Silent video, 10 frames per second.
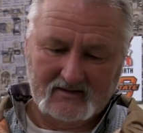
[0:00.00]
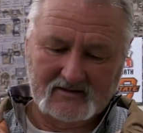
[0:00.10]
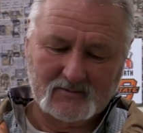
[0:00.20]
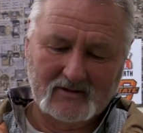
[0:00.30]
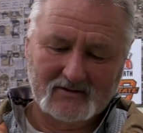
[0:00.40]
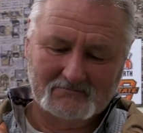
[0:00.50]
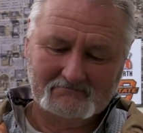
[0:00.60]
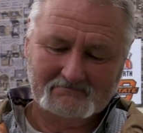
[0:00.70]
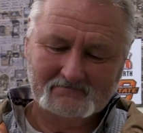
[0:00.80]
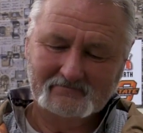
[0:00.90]
Yes, ma'am.
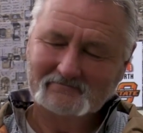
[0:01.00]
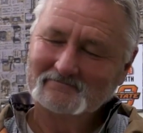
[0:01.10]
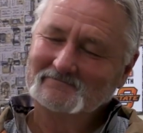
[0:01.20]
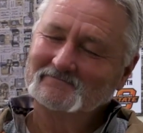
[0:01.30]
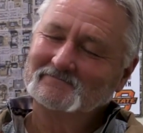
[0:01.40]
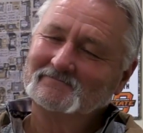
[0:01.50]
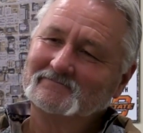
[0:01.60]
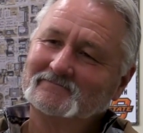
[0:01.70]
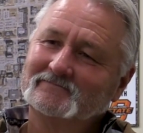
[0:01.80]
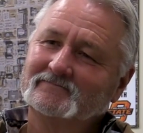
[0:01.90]
Yeah.
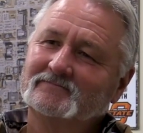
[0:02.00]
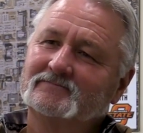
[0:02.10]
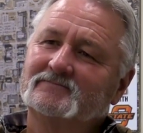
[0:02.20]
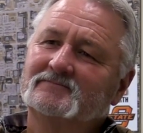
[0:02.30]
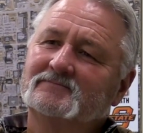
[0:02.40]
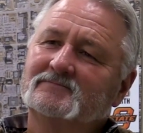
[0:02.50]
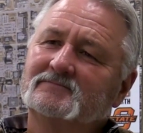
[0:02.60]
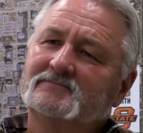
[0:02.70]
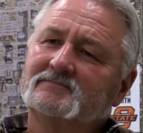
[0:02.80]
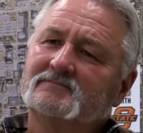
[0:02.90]

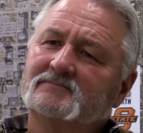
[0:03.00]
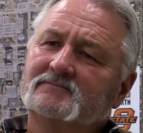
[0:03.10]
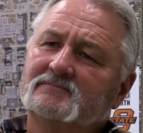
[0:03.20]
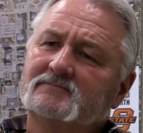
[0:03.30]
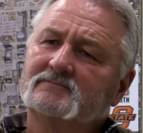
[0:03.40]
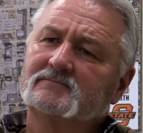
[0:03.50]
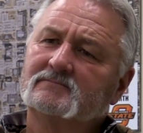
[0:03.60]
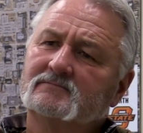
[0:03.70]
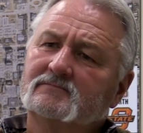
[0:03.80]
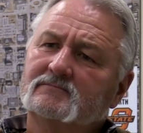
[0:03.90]
So it's been a good
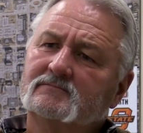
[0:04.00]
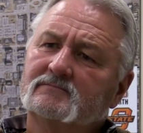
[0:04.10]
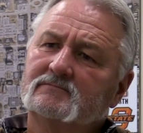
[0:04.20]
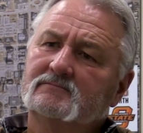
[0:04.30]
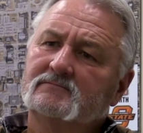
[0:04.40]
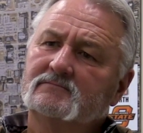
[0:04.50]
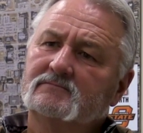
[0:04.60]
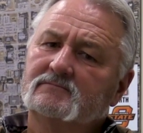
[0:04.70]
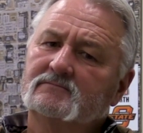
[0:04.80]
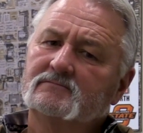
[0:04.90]
33 years.
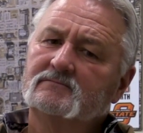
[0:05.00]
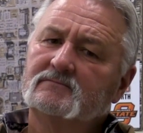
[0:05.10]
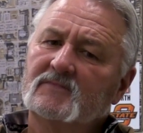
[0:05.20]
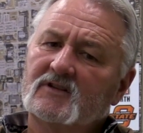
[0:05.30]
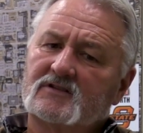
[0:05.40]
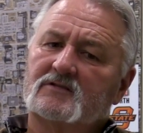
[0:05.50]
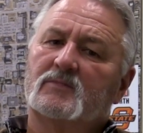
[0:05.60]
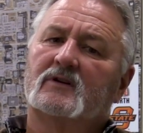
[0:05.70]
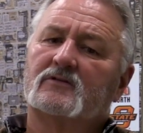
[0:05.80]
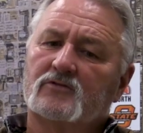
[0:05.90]
This has
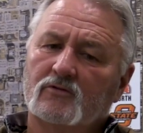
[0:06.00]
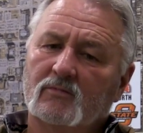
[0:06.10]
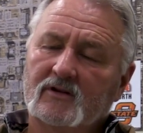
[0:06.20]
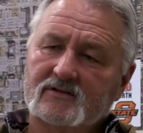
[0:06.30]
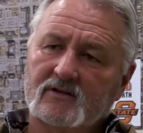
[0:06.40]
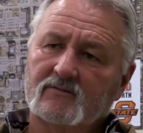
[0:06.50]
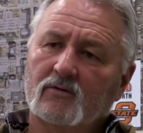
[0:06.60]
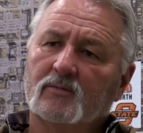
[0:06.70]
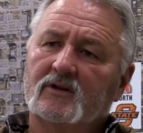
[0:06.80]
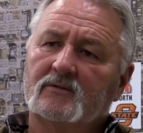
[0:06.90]
been a true blessing
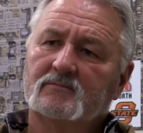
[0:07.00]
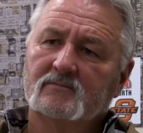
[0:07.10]
for me.